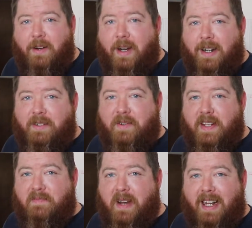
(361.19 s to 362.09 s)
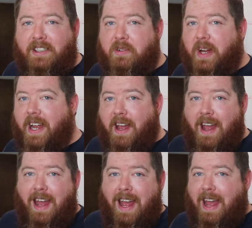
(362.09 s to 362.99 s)
how to do this bok choy
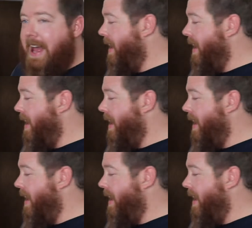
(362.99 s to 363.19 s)
at